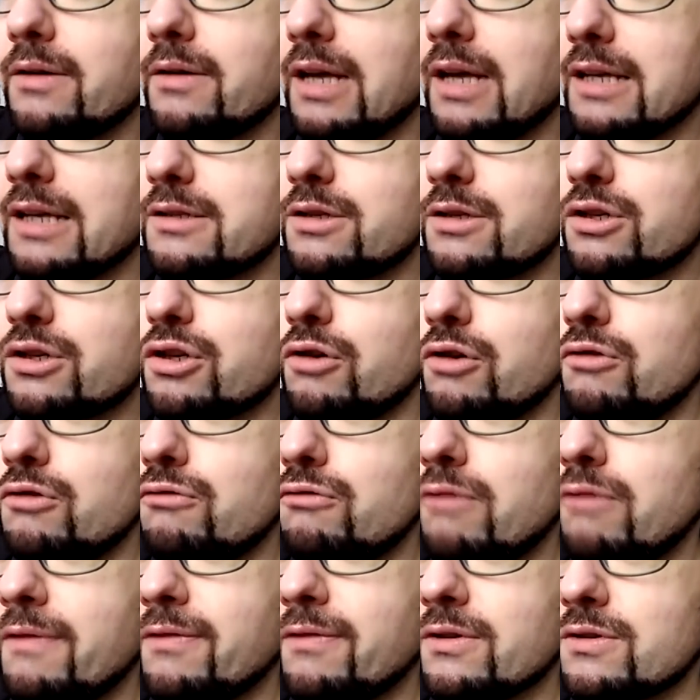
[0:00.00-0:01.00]
It's Two
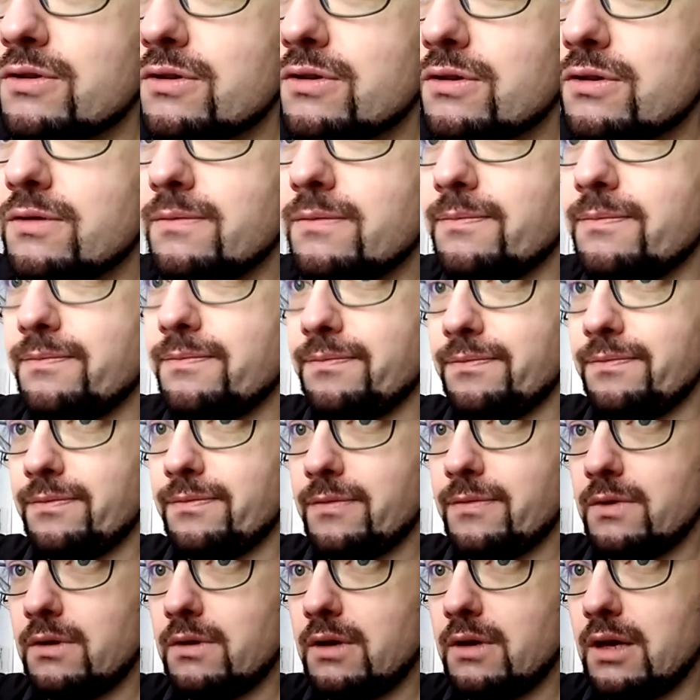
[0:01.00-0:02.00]
Rivers
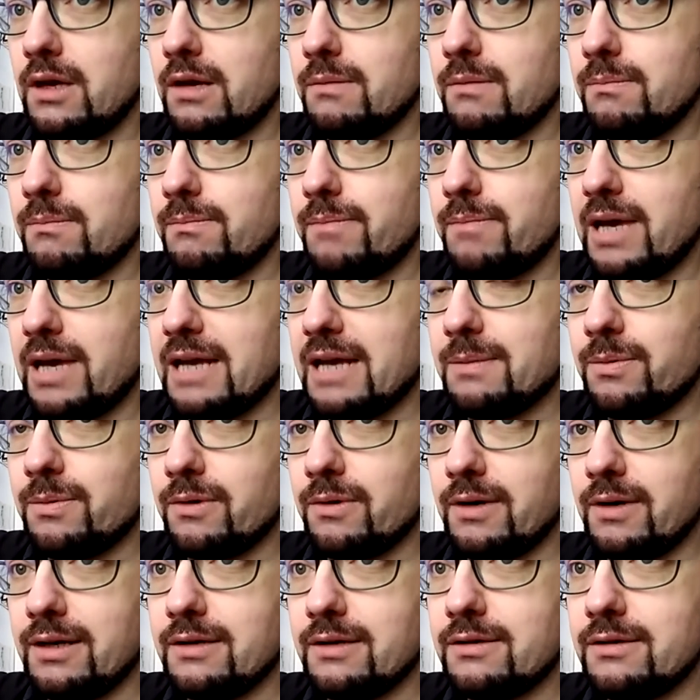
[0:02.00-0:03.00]

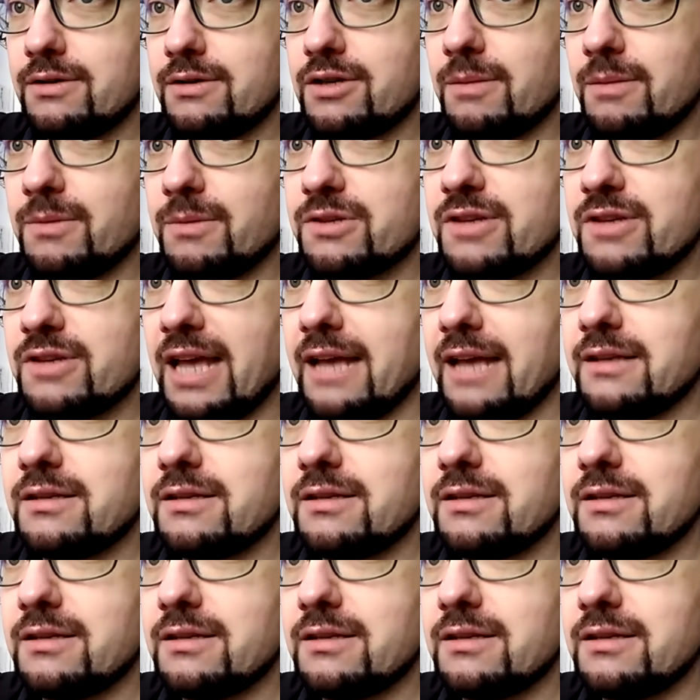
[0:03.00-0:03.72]
paper in Somerset.